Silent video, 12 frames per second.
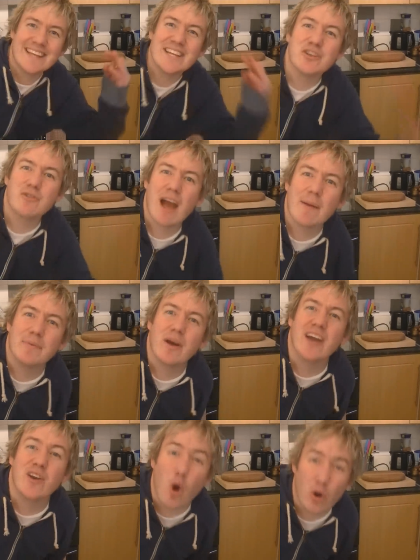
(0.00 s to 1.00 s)
Then you grab
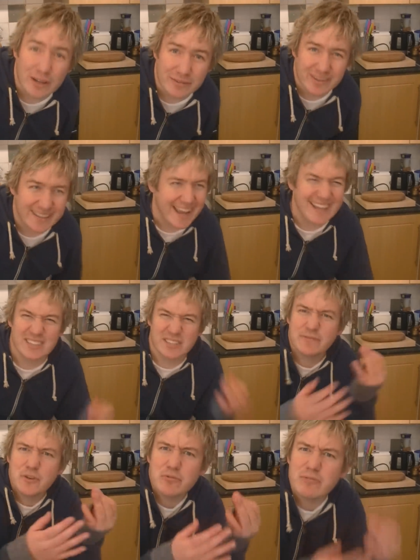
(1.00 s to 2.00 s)
an olive, okay, because
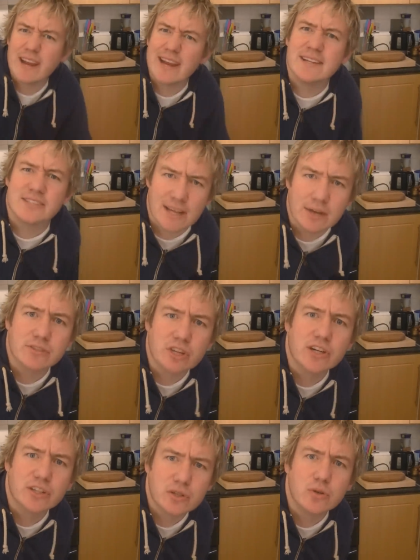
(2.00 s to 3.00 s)
food related, it sounds
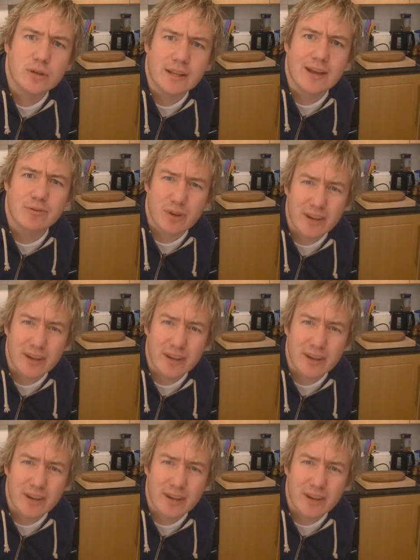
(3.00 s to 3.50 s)
kind of cool like that,